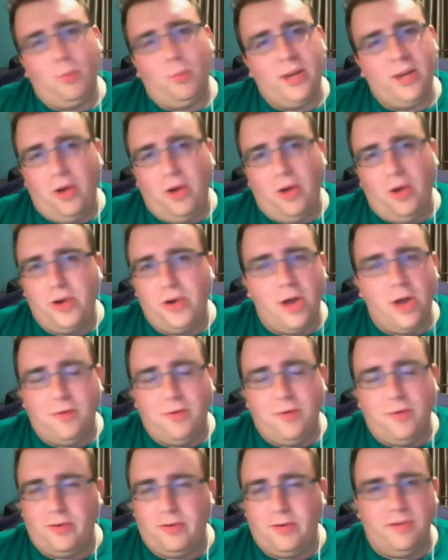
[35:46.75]
We don't know
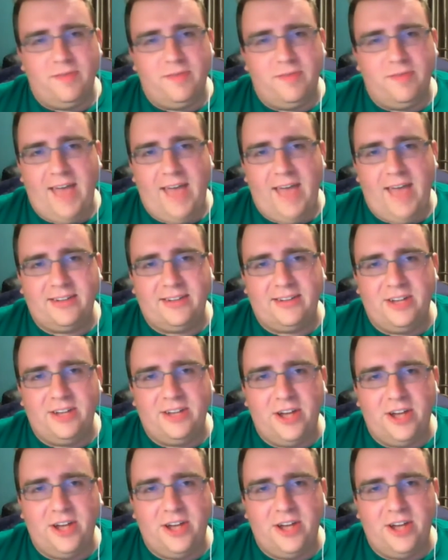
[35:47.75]
for a fact, you know.